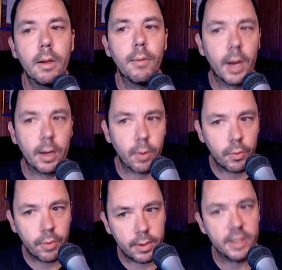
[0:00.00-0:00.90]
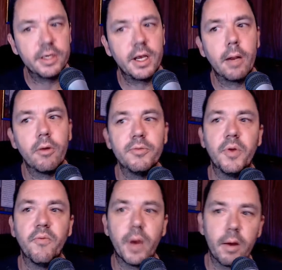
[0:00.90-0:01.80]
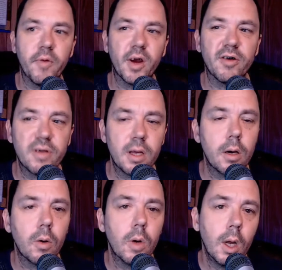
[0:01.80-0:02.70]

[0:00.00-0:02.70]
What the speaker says: My growth on this channel has been very, very slow.